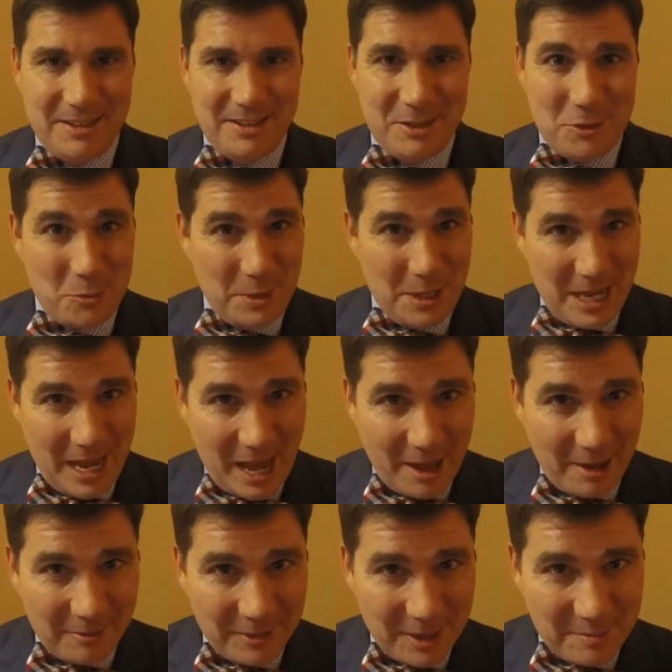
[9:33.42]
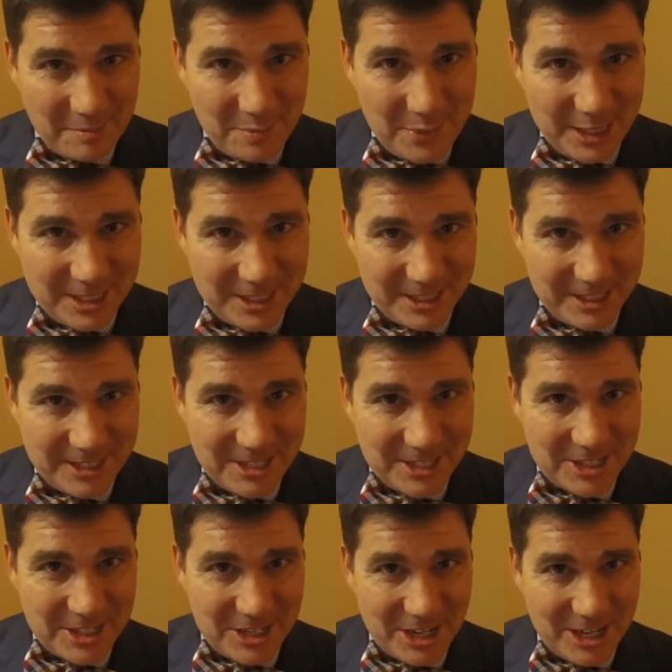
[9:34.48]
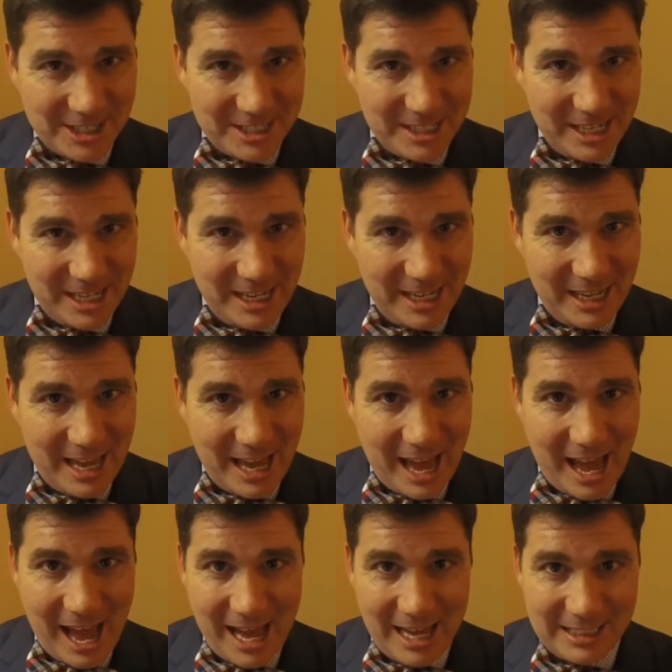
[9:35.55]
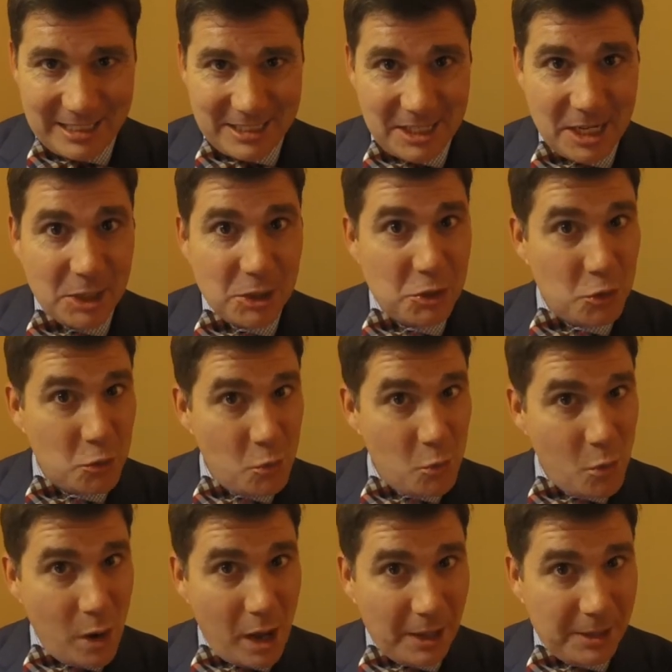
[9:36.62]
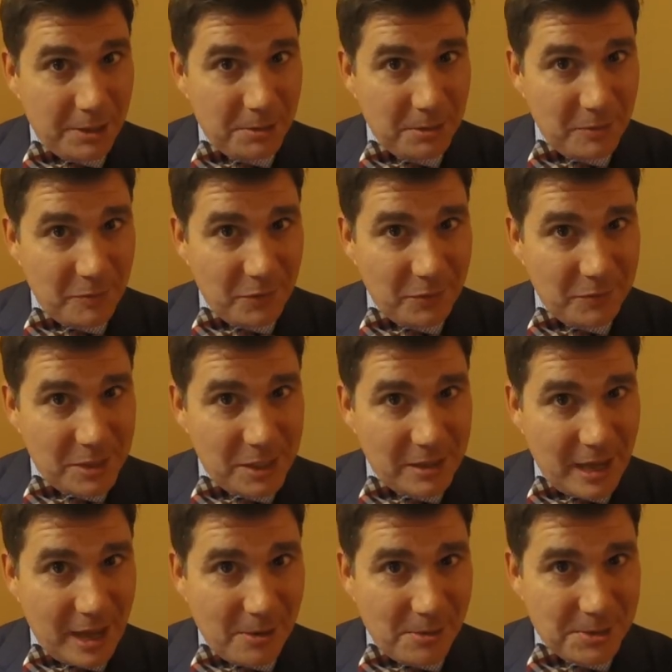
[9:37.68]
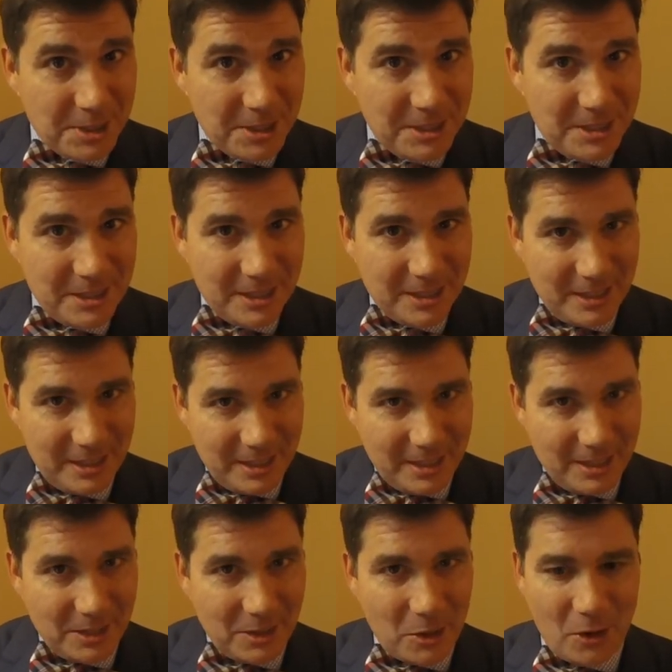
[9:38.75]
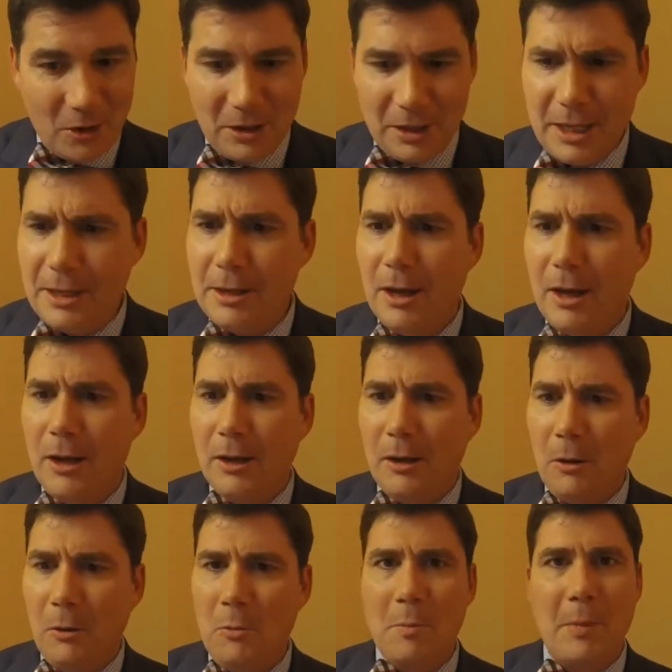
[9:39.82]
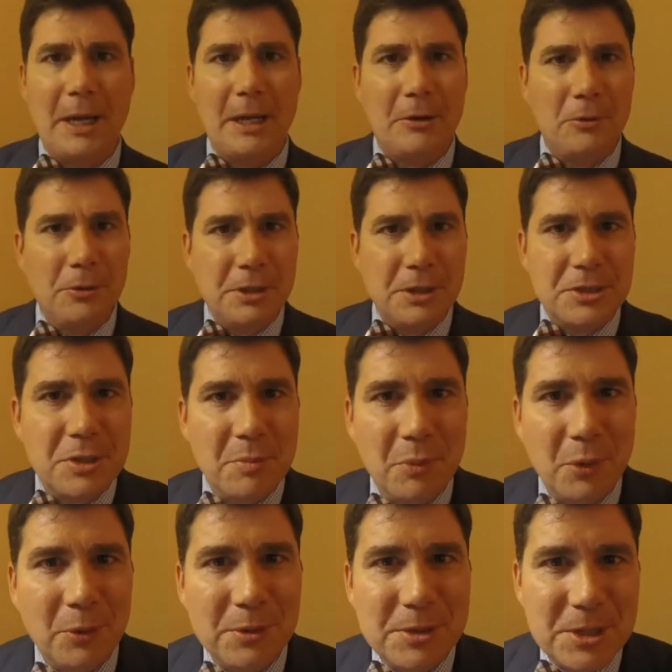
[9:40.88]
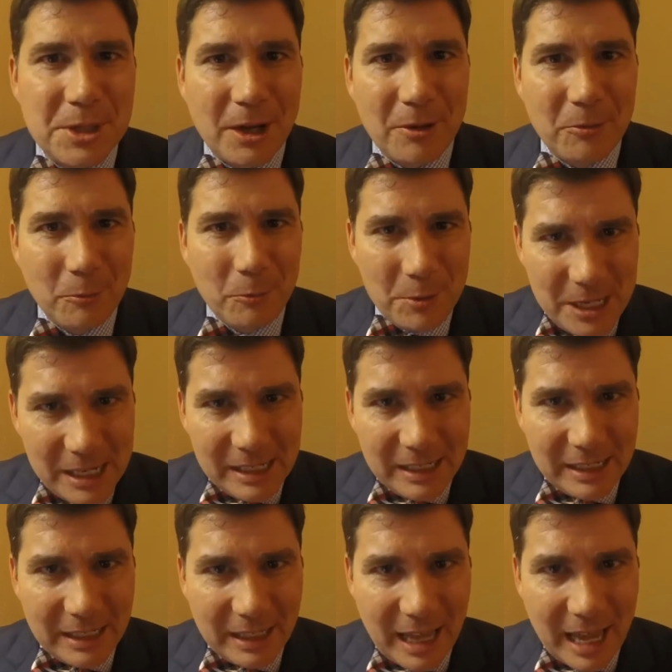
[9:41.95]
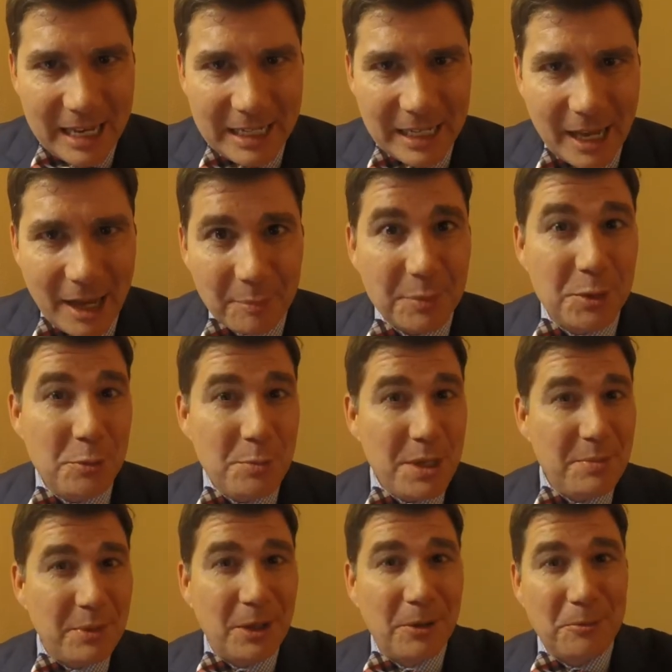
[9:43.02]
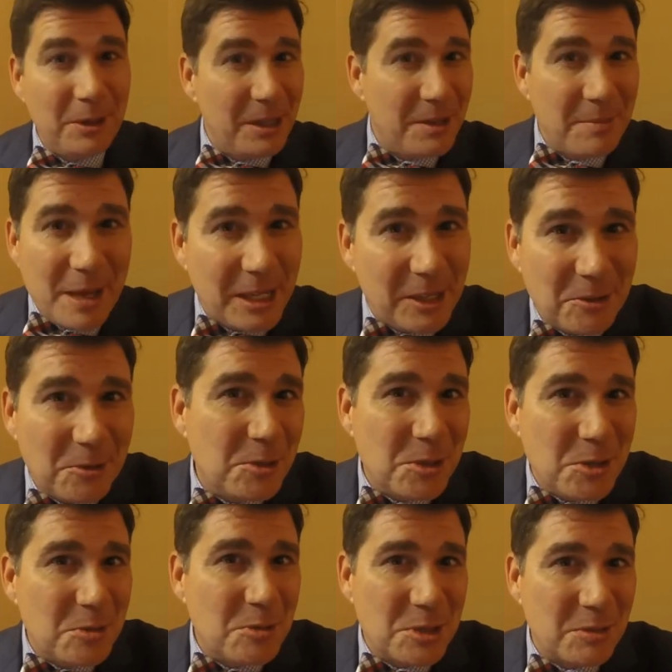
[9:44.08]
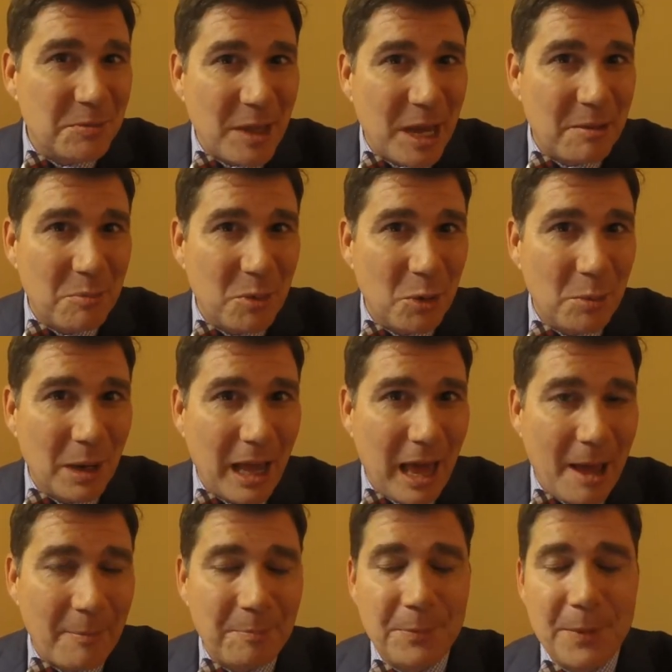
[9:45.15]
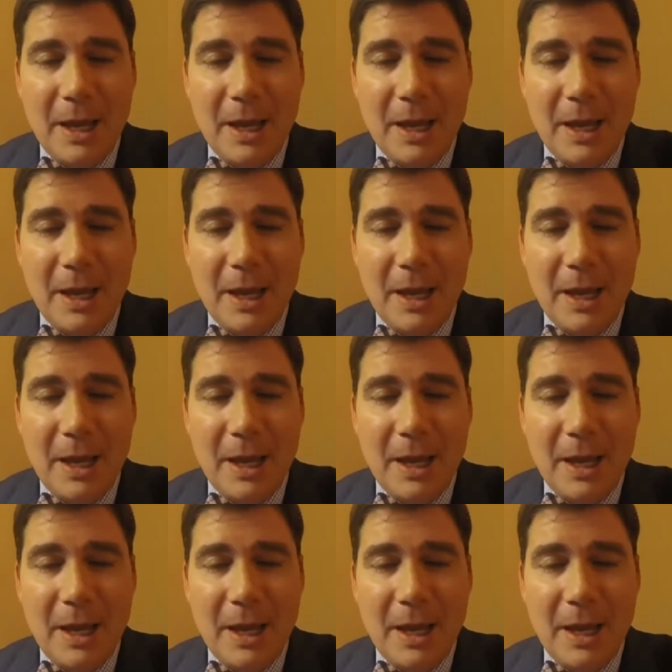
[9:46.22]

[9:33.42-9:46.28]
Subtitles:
Do we have a bidder starting at $250,000? Call in. Oh my goodness, the boards are really lighting up. You people are really making good use of that mobile app.